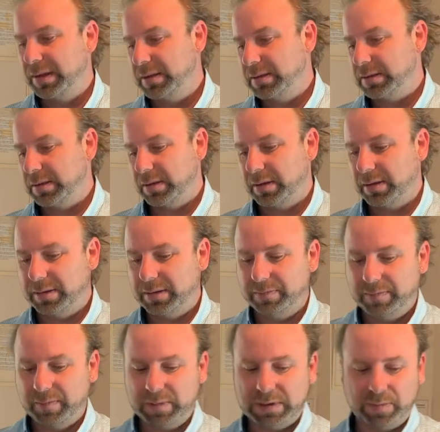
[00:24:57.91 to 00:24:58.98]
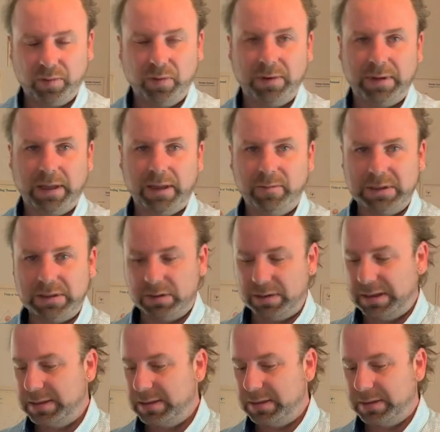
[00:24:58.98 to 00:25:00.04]
So it's important that we do
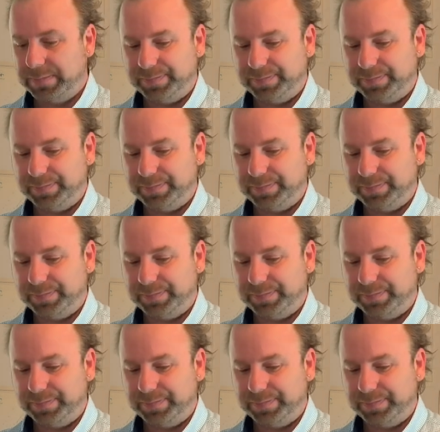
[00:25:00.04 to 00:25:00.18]
this.